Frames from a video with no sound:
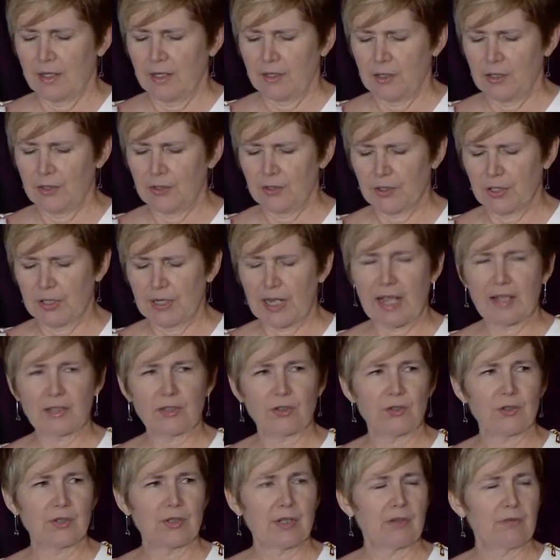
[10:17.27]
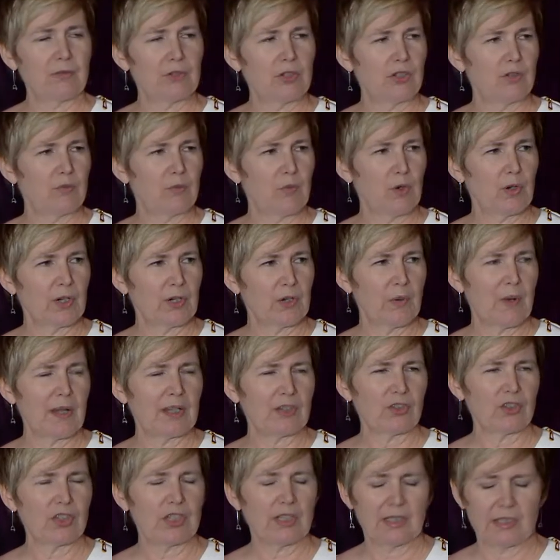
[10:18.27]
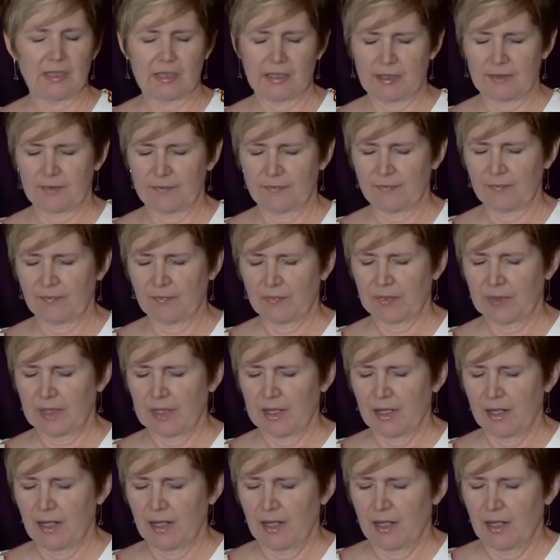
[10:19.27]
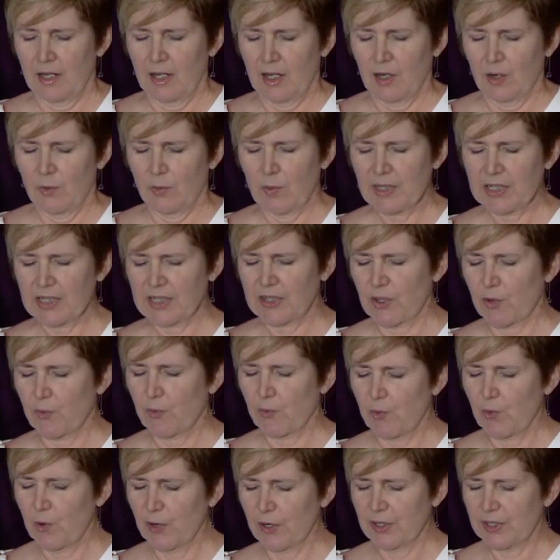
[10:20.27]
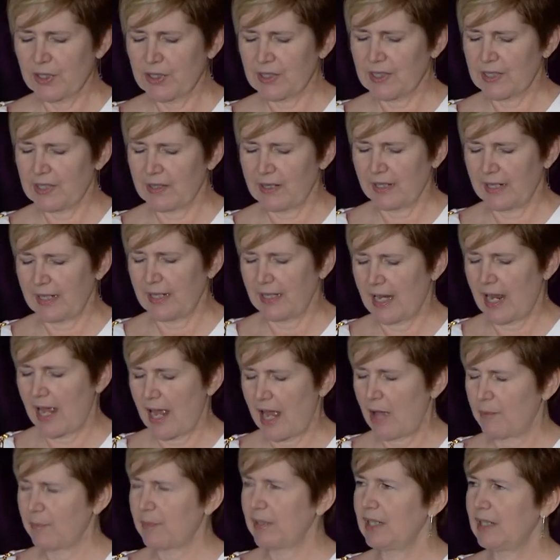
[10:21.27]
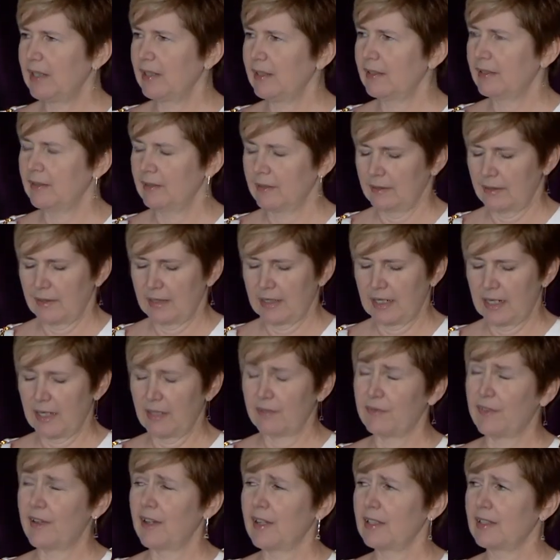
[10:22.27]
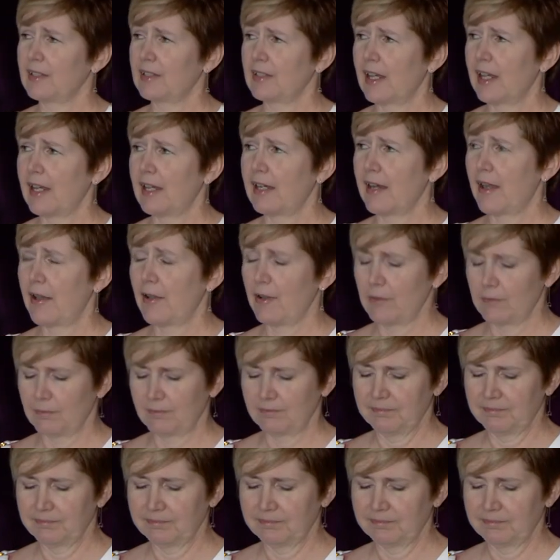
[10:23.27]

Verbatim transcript: you could ask yourself two more questions. What's the worst that can happen if I say no?